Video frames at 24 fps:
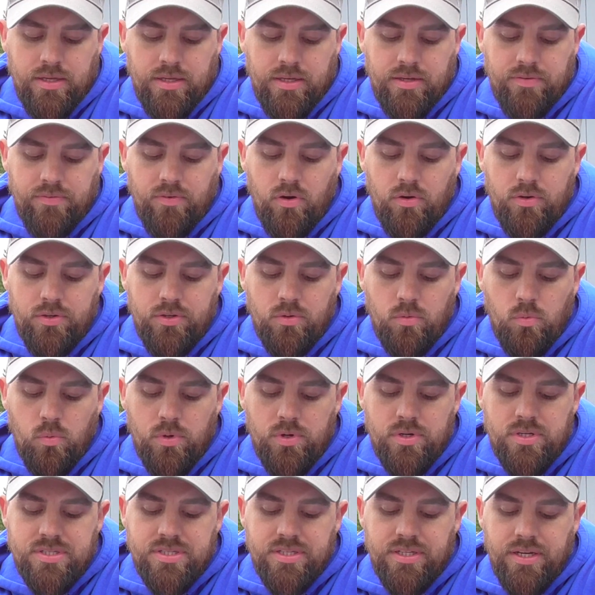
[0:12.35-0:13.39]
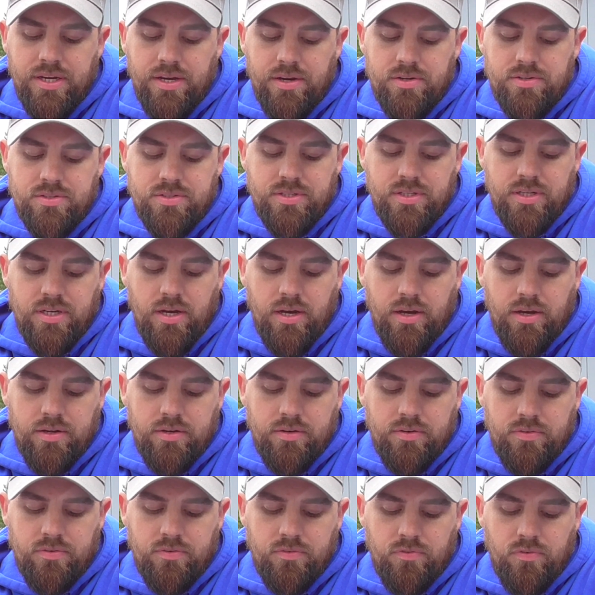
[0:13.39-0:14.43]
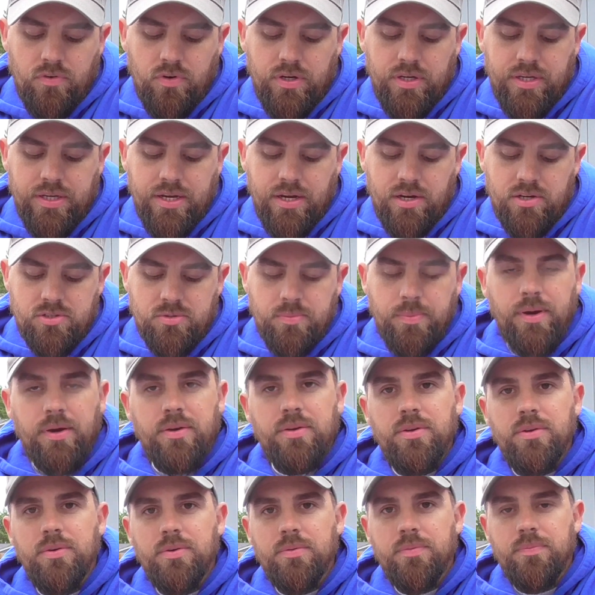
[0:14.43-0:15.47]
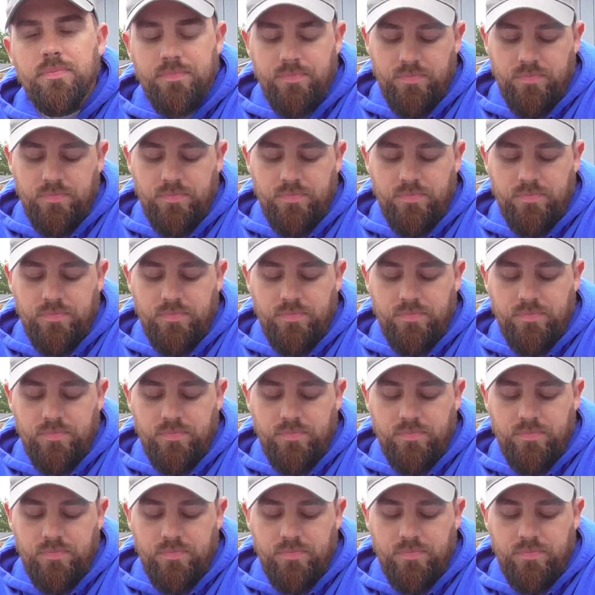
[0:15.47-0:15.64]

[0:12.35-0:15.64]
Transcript: Give all your worries and cares to God, for He cares about you.